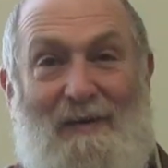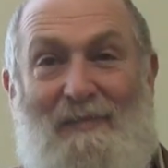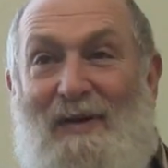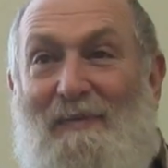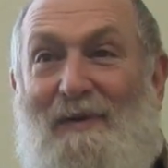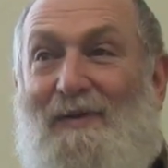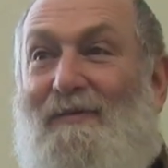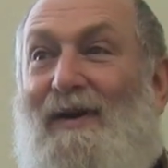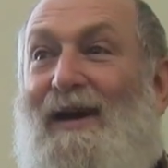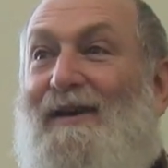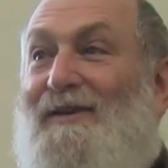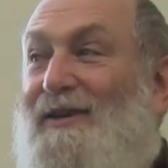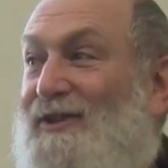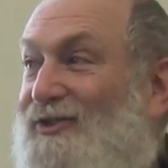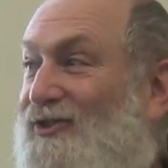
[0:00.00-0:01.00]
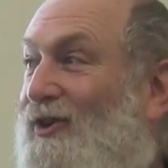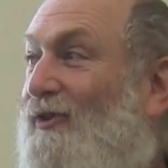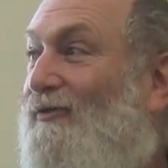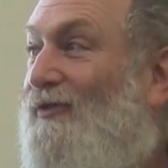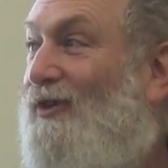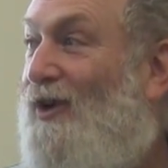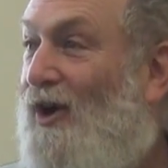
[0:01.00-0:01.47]
people around us
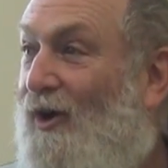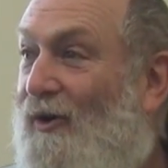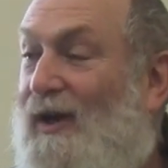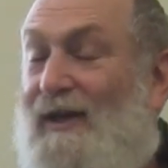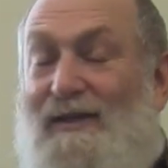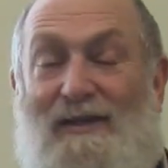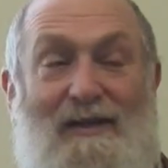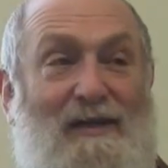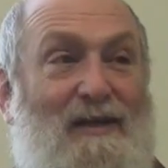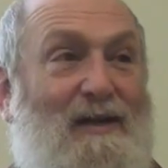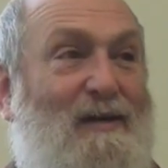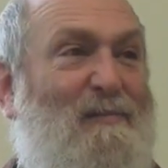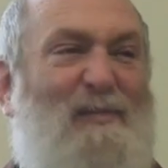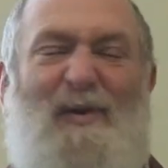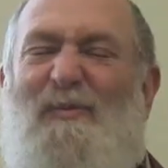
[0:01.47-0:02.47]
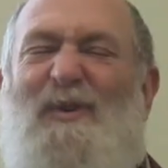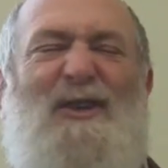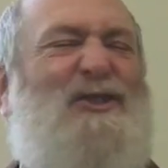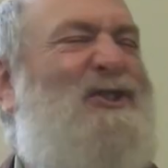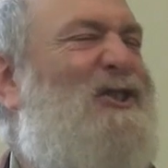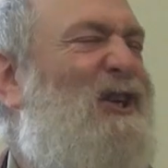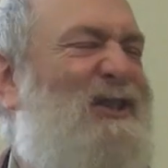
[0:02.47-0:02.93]
don't know it. But
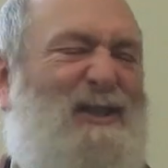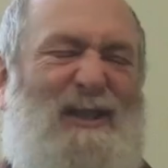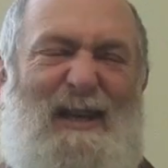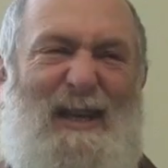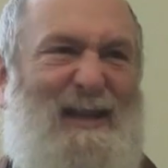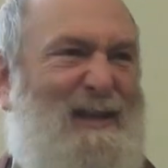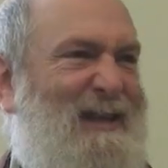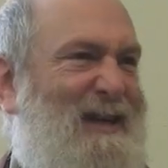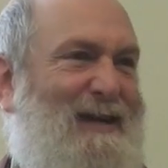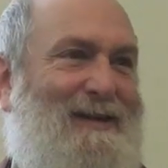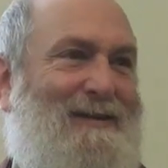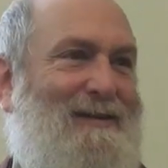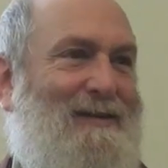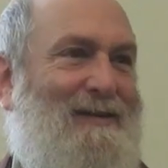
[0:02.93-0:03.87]
we're just like that.